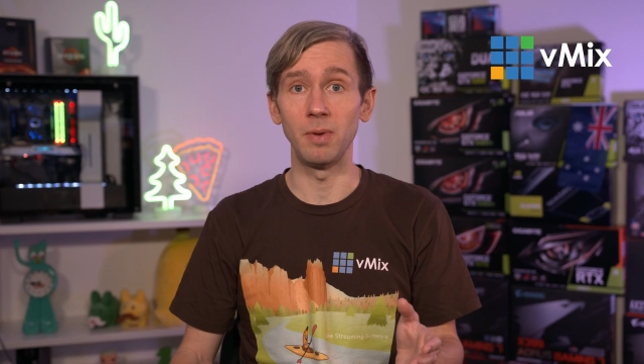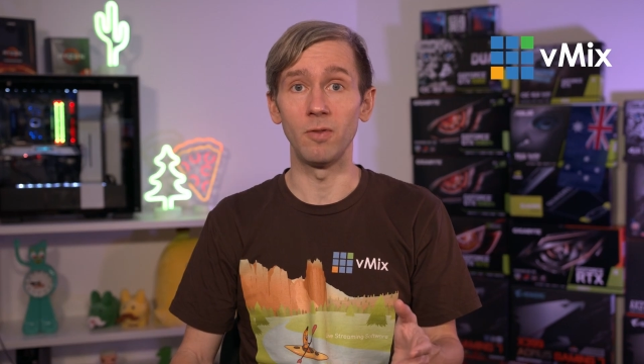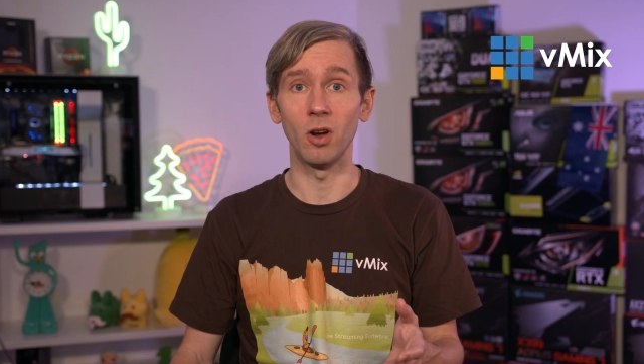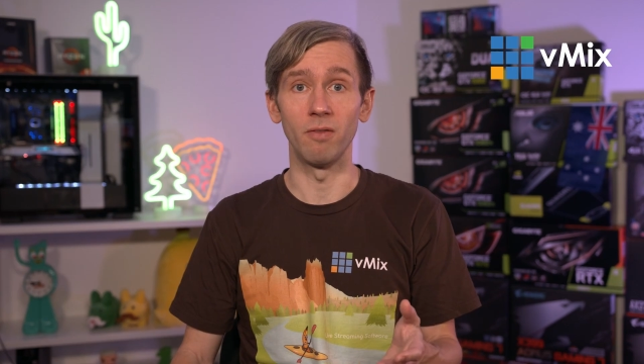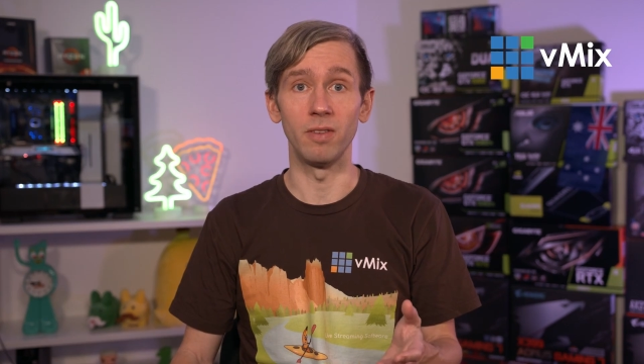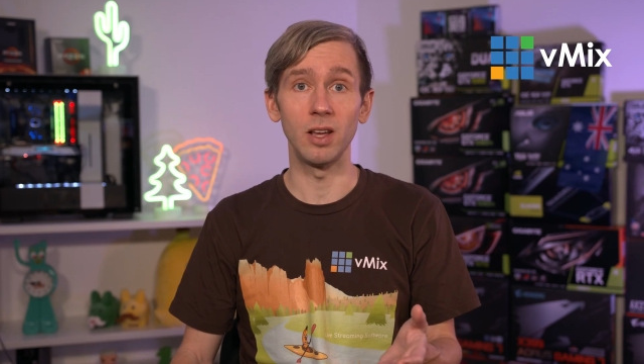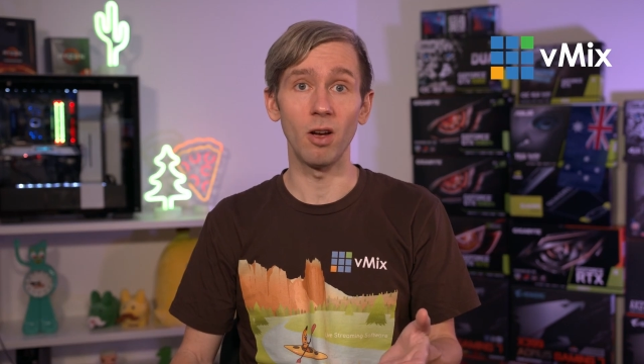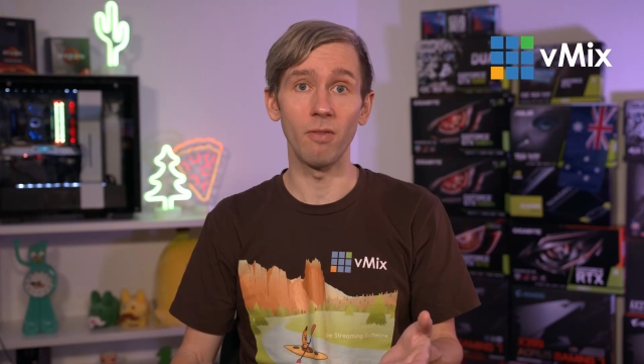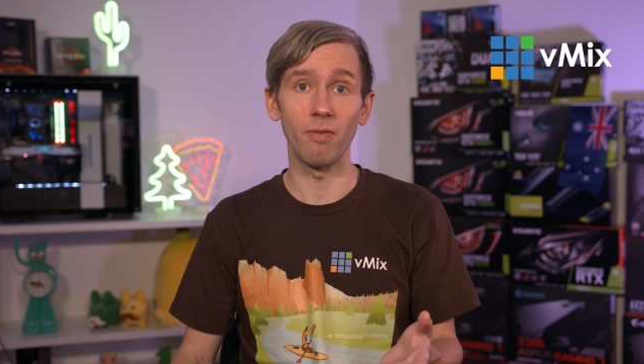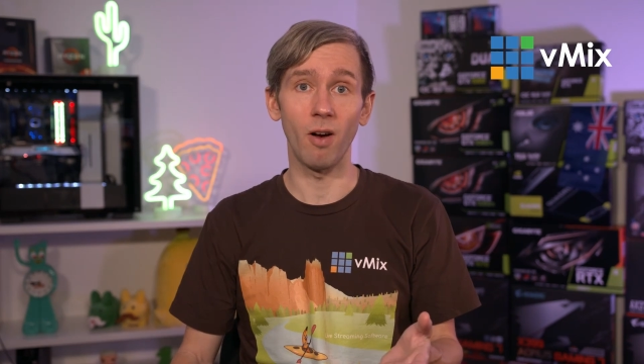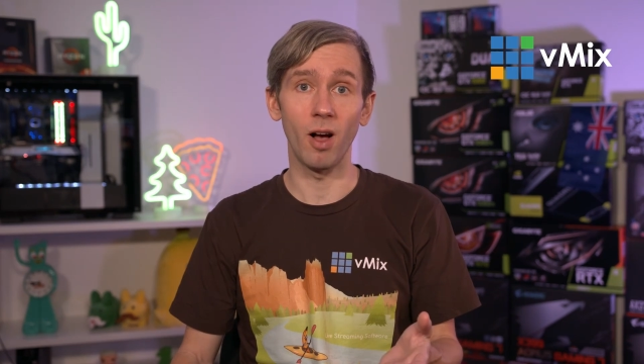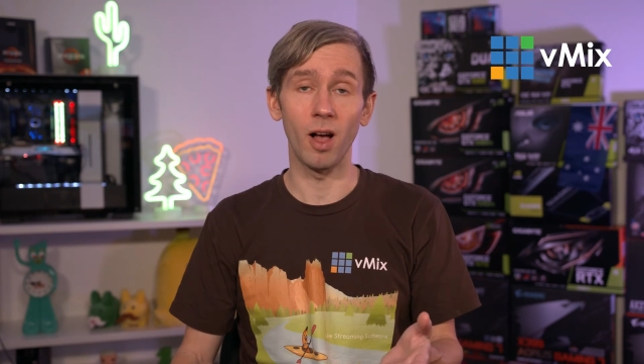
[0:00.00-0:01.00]
Maybe you've got a video
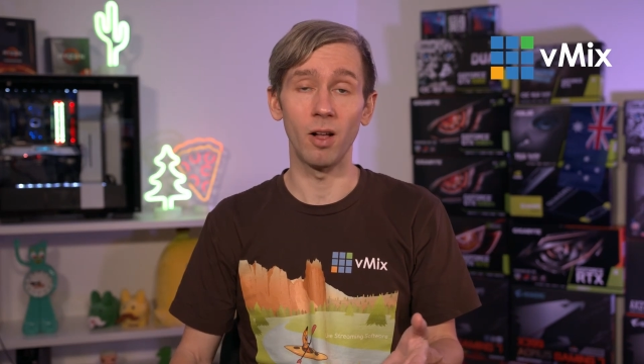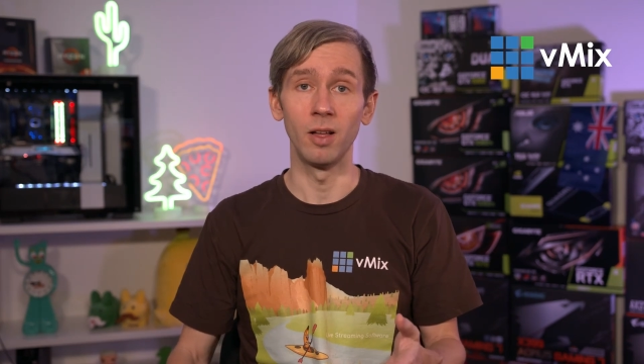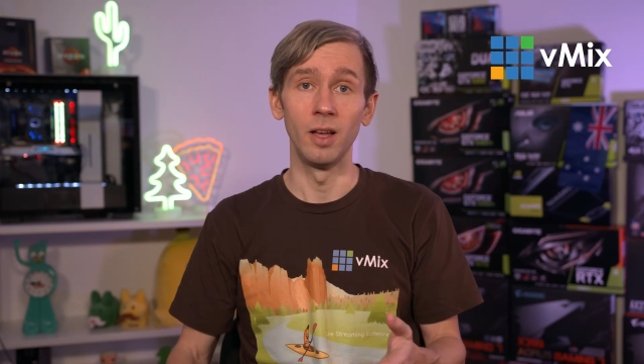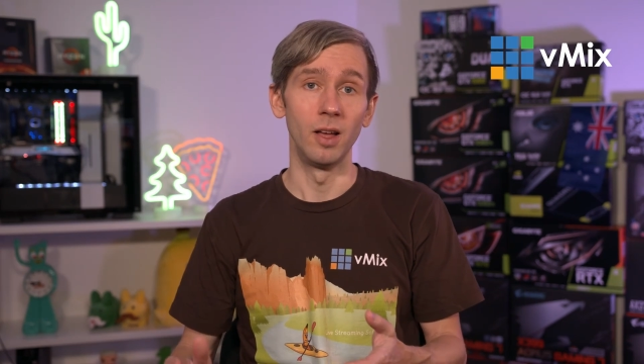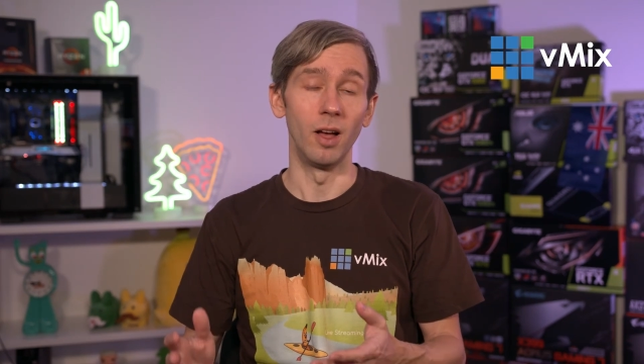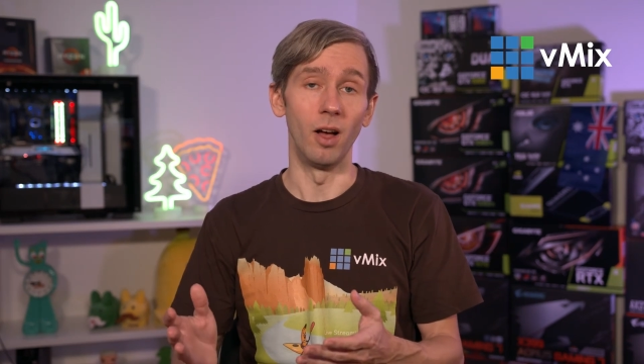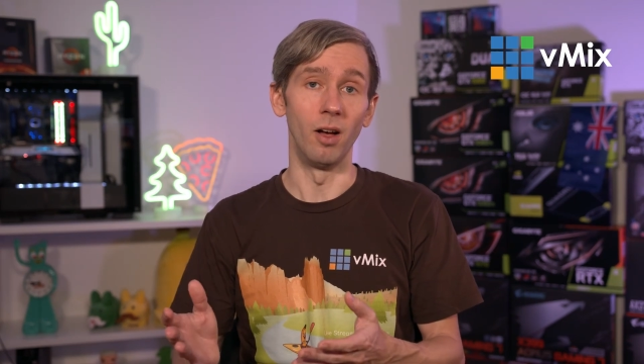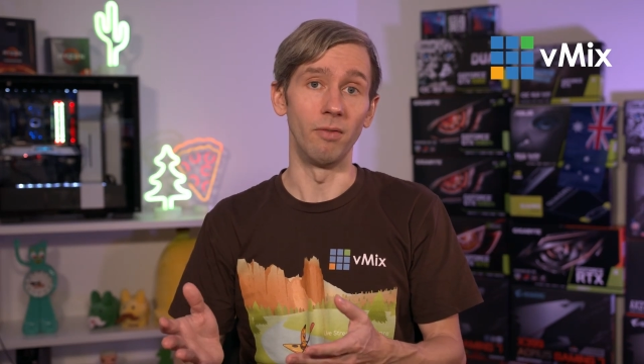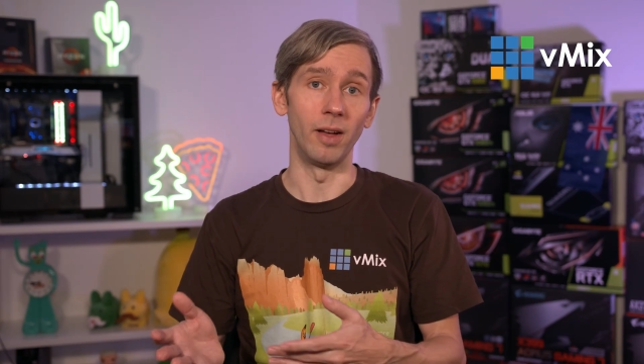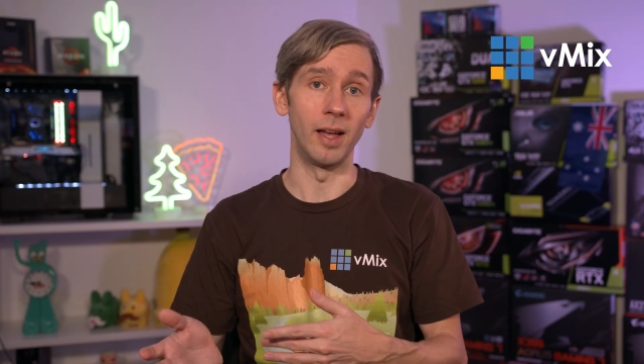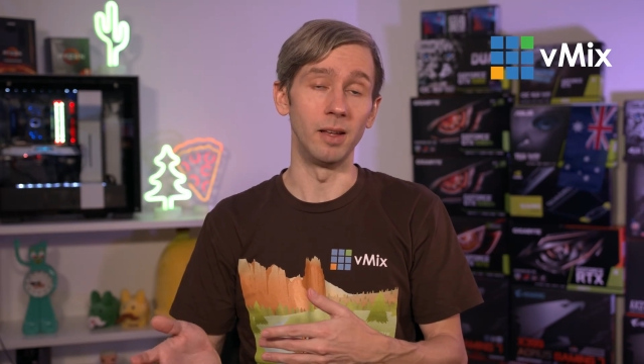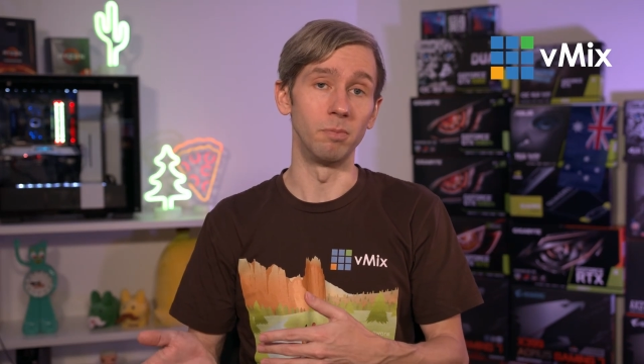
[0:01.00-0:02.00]
file
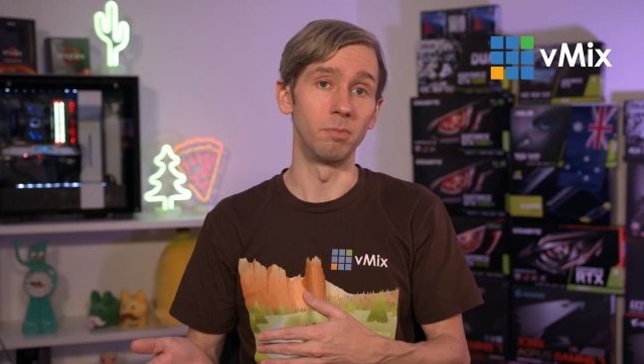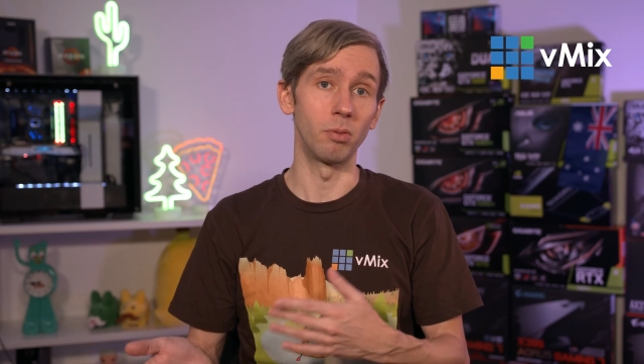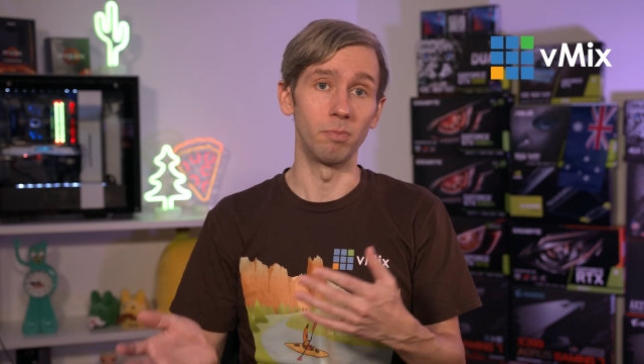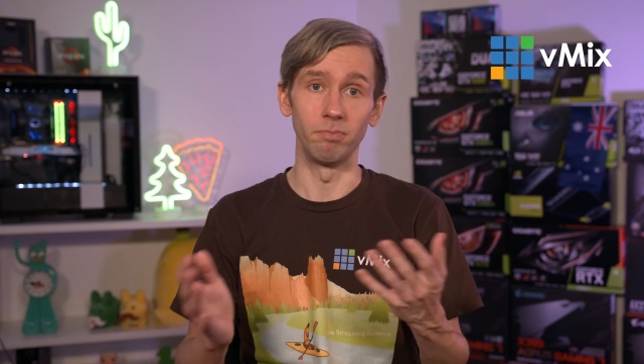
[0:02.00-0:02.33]
of a